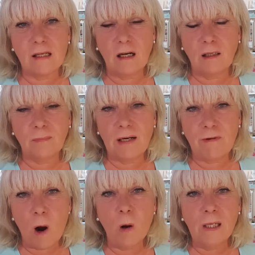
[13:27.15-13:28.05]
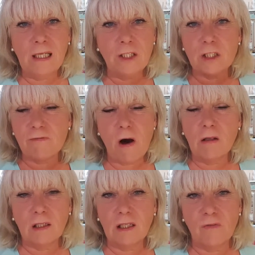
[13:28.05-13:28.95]
I've already just
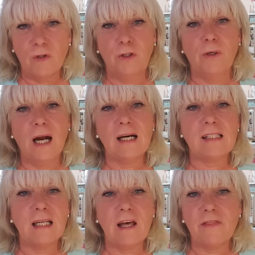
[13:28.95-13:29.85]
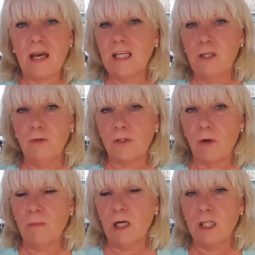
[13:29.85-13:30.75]
fallen in love with you guys, and I thank you
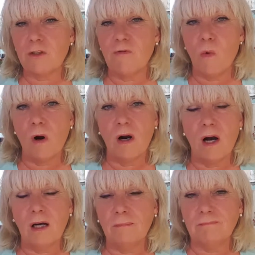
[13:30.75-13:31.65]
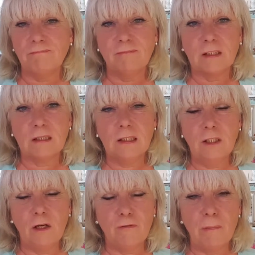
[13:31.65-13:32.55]
so much for,
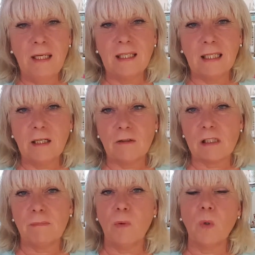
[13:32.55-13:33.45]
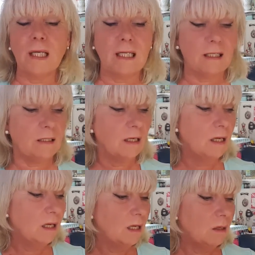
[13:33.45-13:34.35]
for being there and supporting and
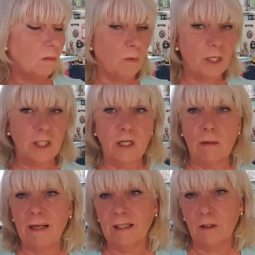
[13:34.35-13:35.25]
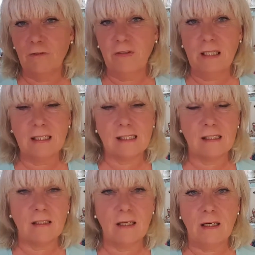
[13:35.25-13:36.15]
watching all my goofiness
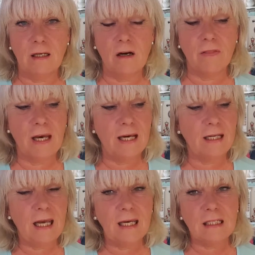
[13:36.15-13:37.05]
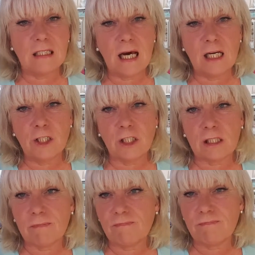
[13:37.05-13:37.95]
and all that. And I
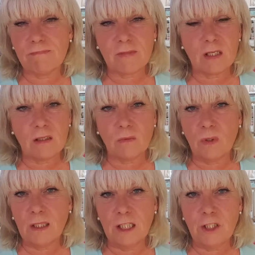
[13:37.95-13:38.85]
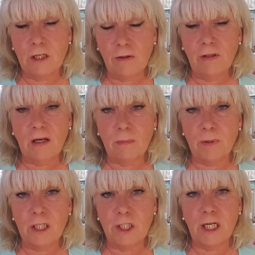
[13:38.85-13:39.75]
just want to let you know that I
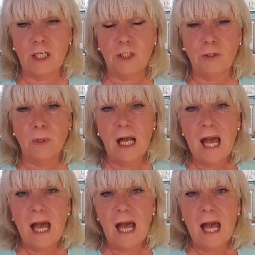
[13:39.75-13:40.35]
appreciate you.